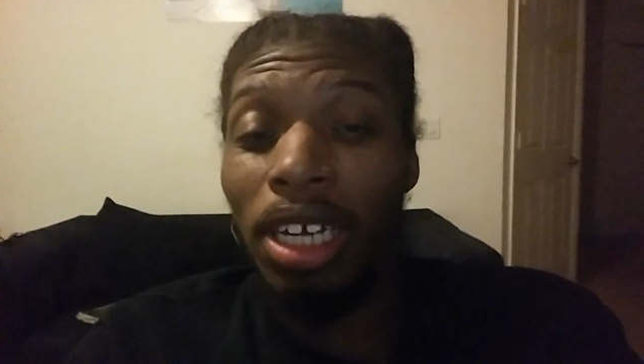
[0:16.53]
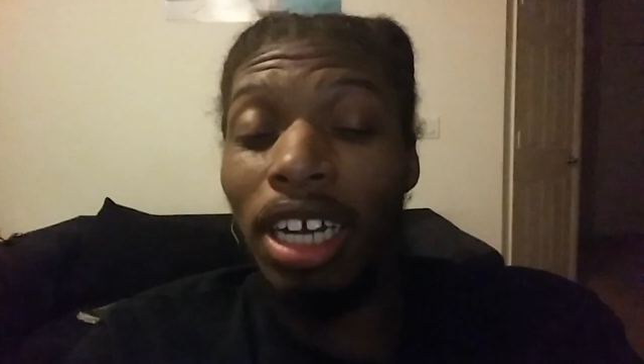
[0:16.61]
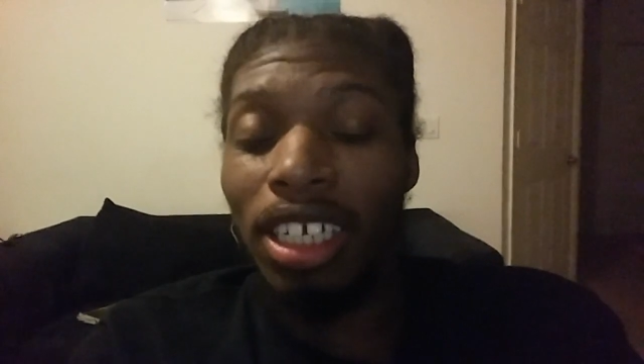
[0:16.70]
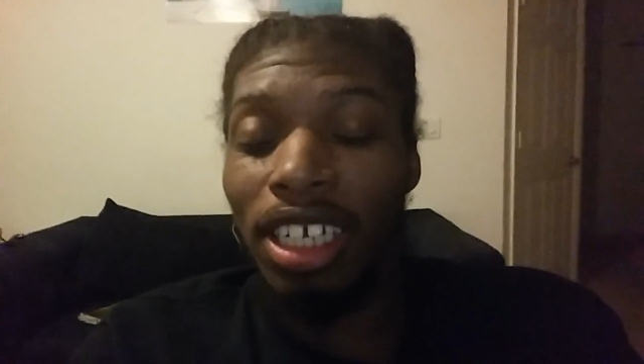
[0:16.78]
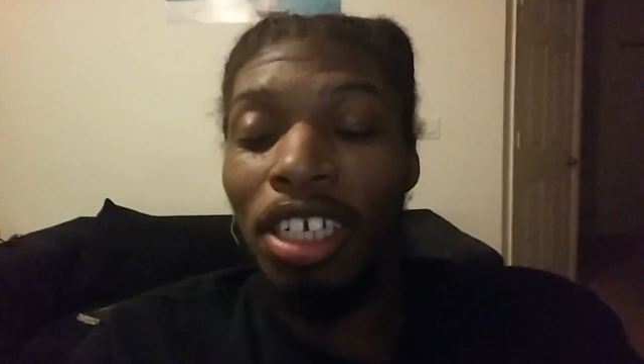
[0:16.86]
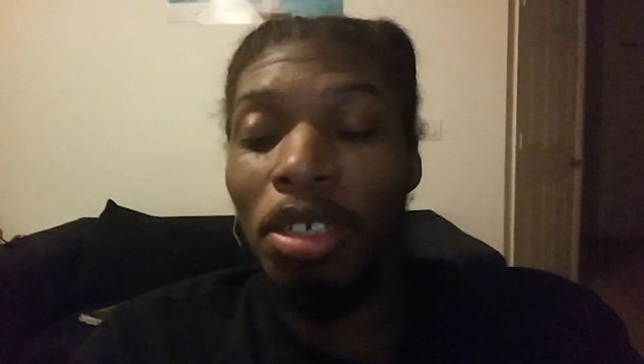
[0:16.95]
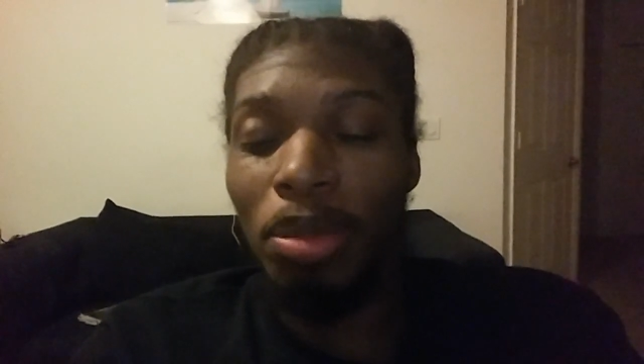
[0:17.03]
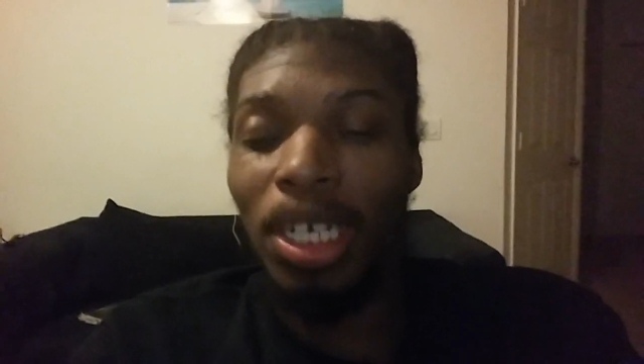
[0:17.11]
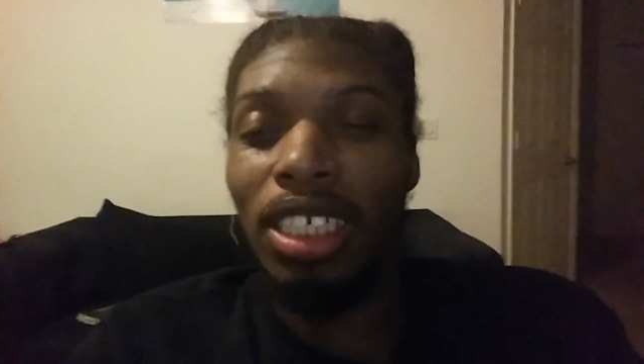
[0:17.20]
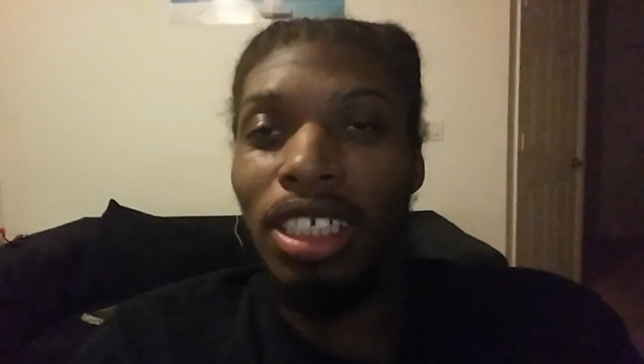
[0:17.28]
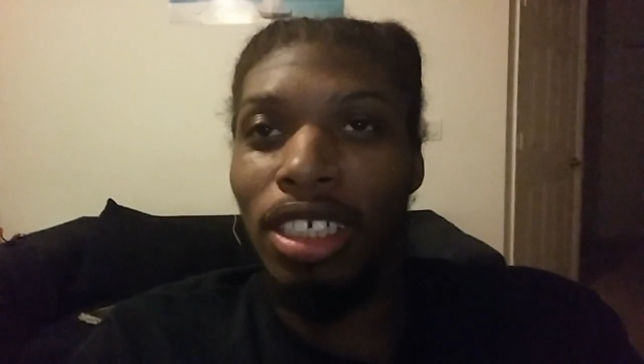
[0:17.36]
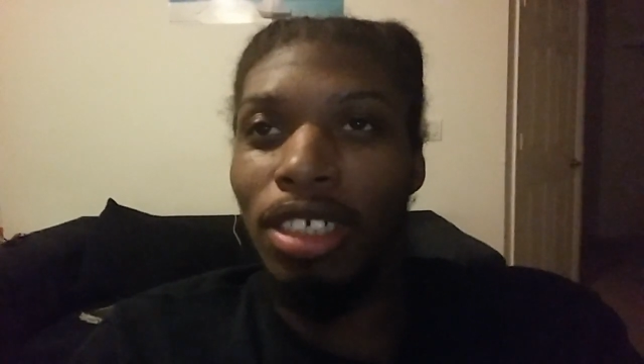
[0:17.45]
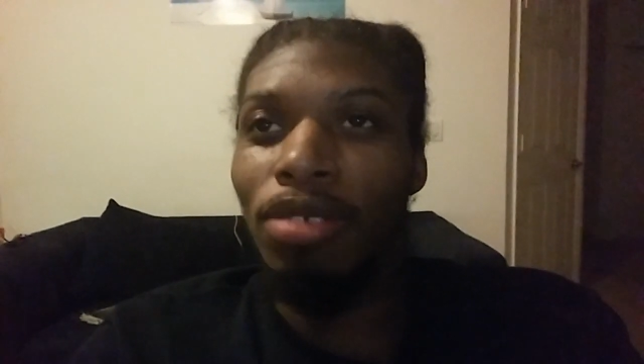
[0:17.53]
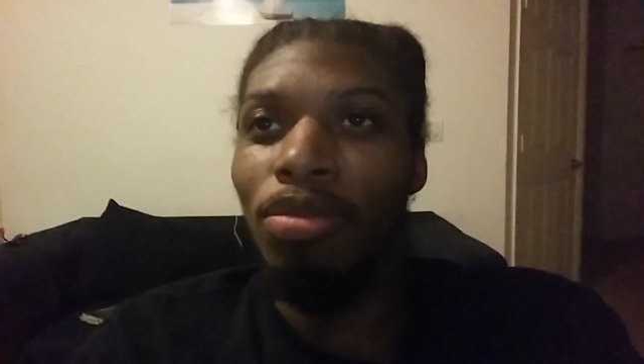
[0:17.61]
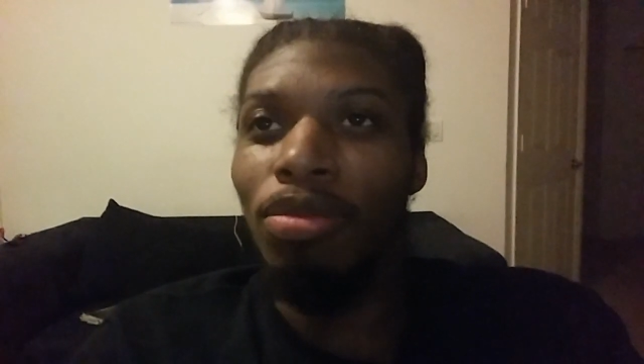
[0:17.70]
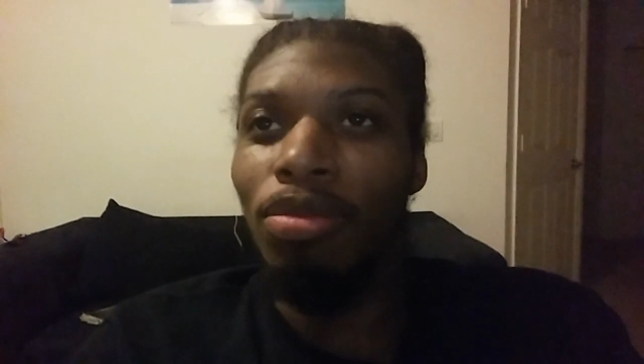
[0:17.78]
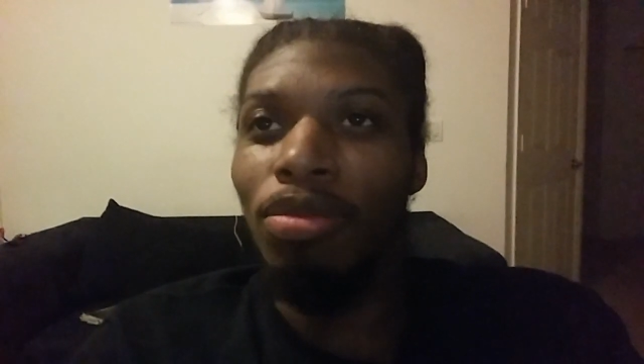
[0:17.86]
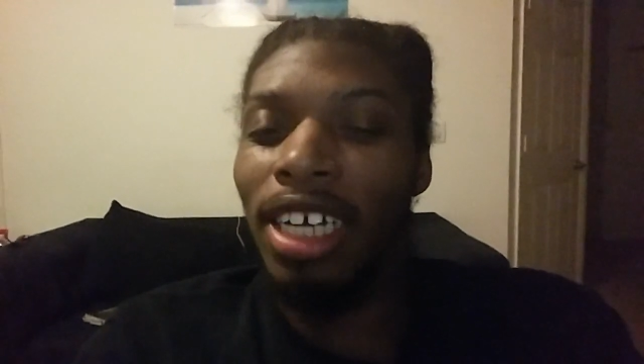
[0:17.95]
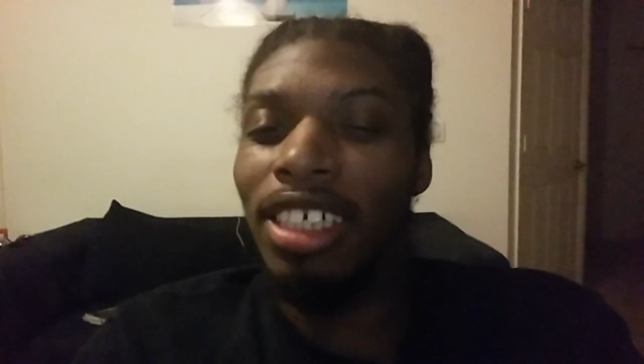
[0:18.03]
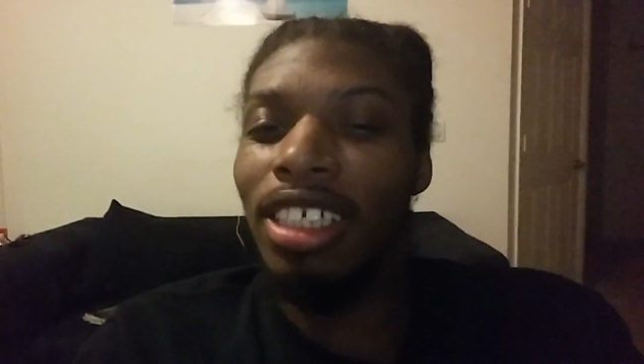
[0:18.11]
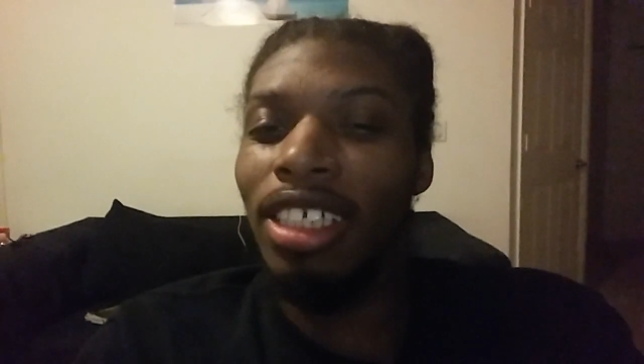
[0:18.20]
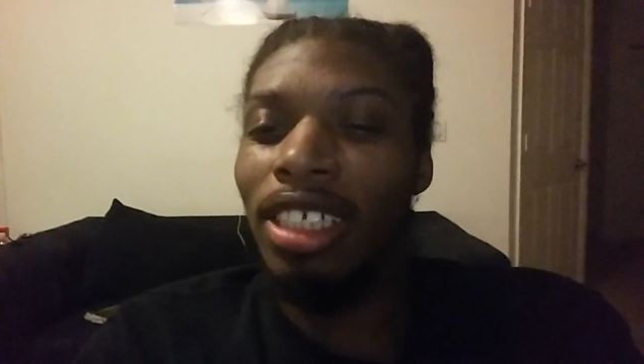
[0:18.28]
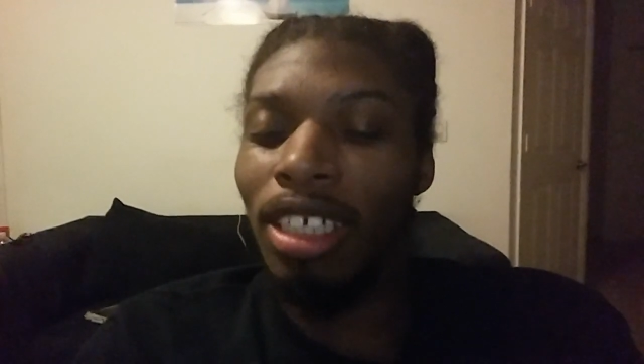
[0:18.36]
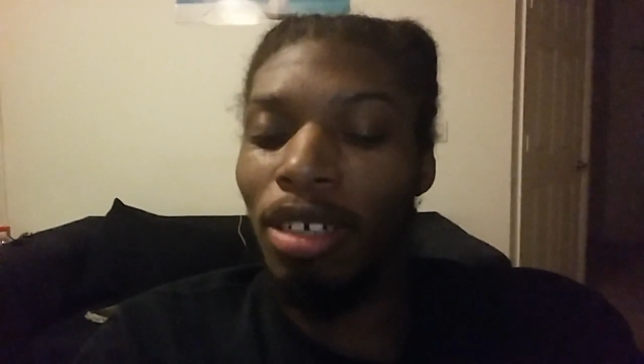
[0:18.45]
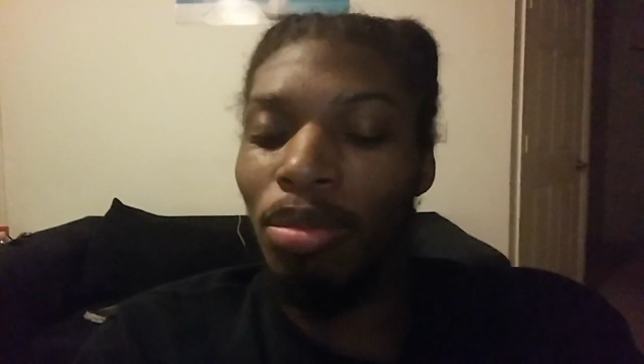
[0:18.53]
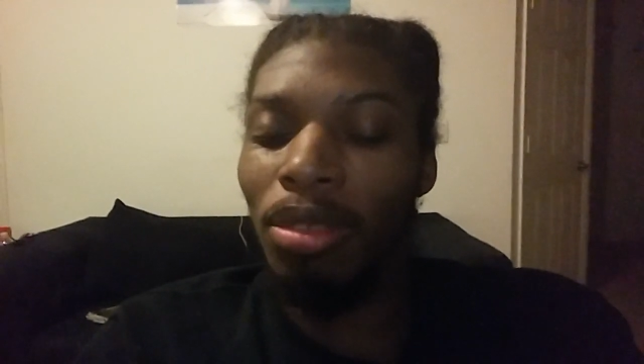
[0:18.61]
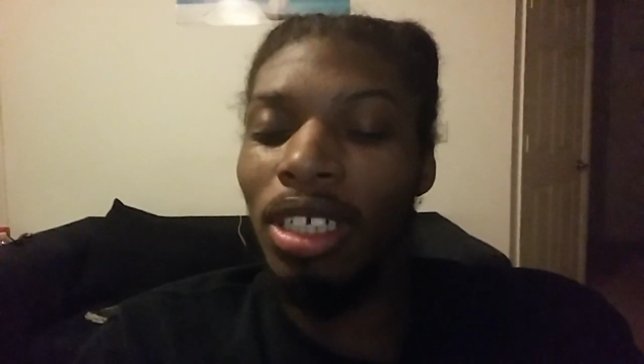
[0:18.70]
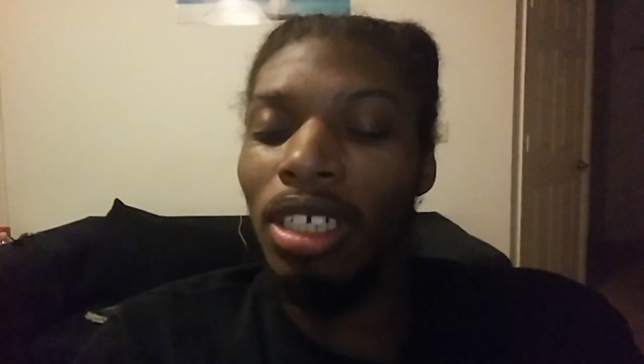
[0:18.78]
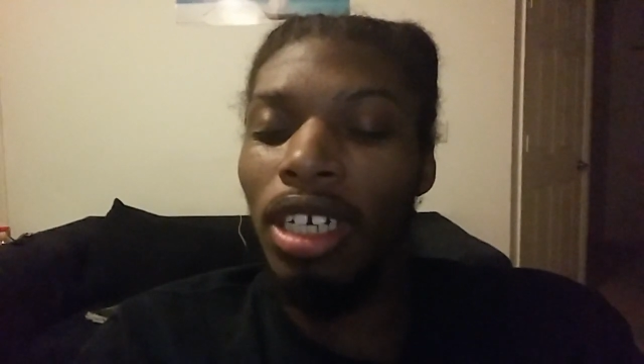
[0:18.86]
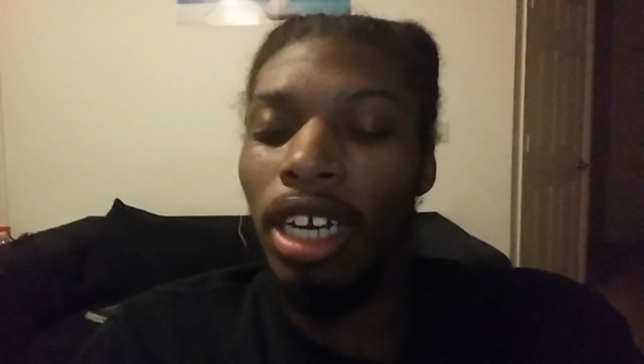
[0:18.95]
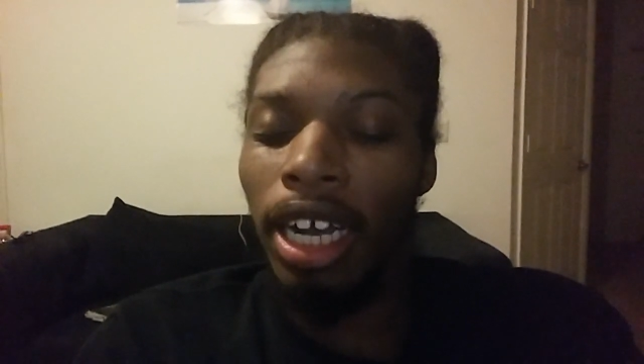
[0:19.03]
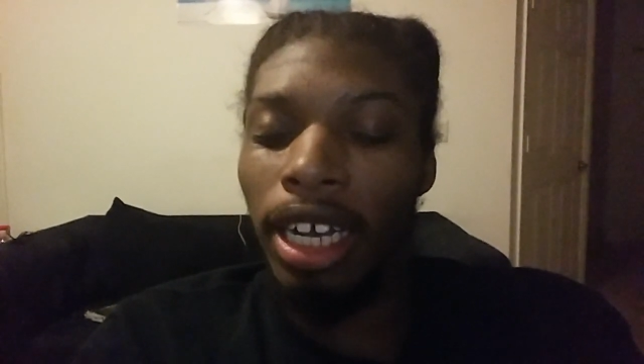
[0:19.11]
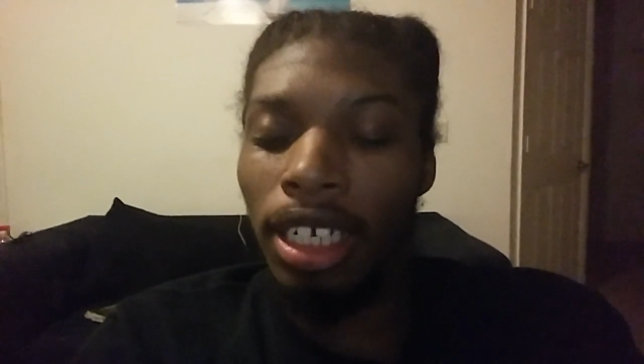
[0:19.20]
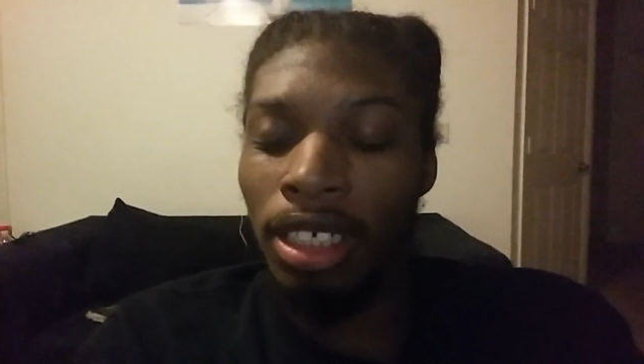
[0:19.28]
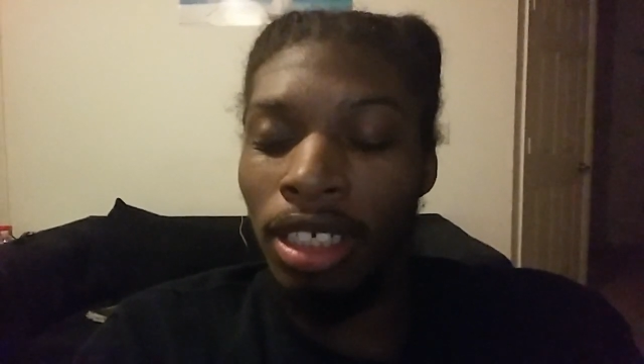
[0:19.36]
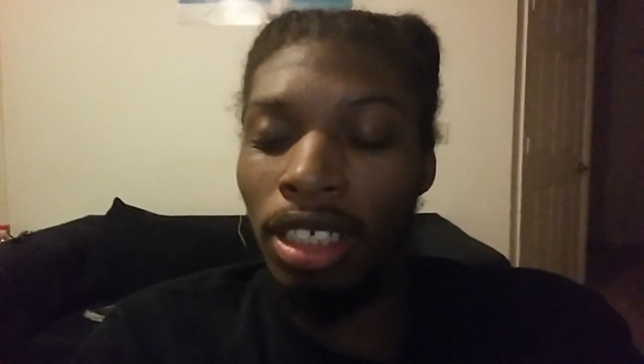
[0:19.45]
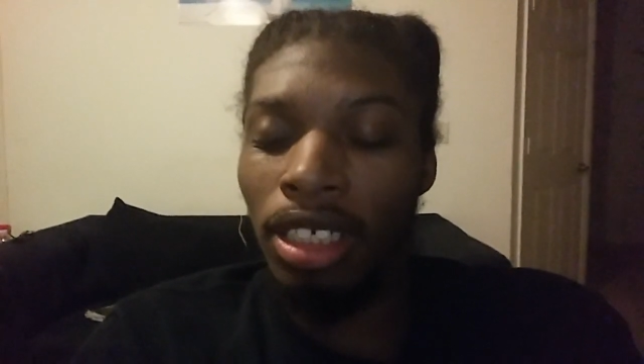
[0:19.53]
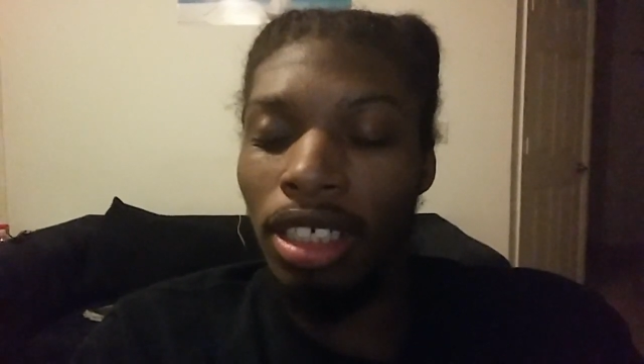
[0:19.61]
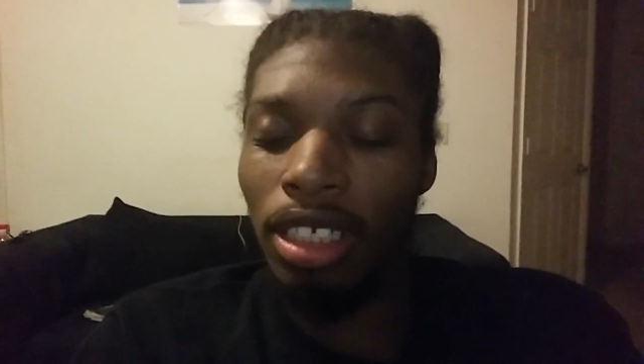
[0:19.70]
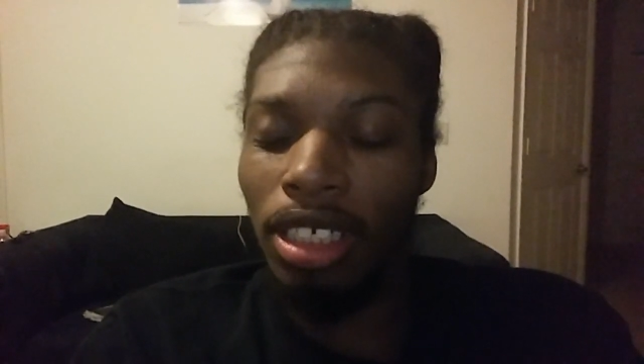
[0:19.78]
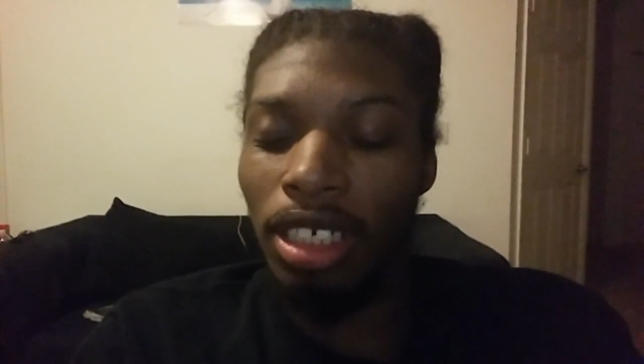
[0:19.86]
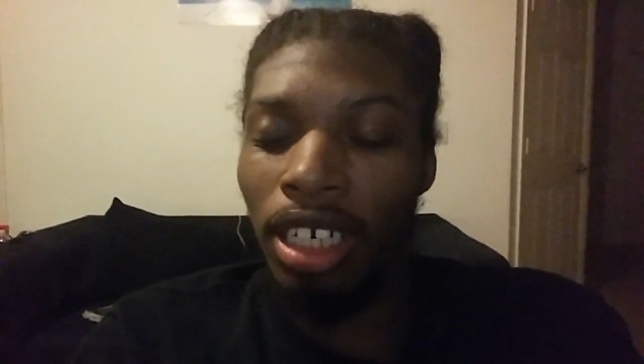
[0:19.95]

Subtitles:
I came back to give you guys something nice.